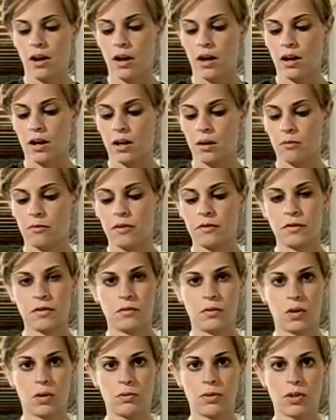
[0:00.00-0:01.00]

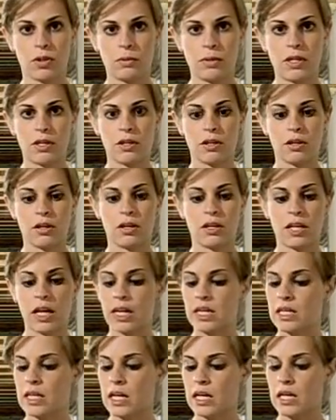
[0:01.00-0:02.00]
54mm
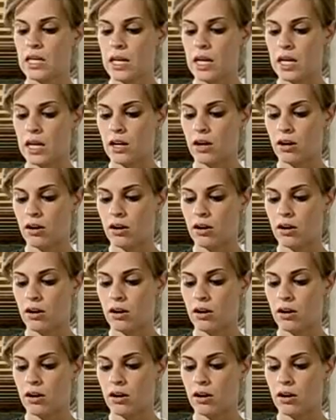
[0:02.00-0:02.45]
98A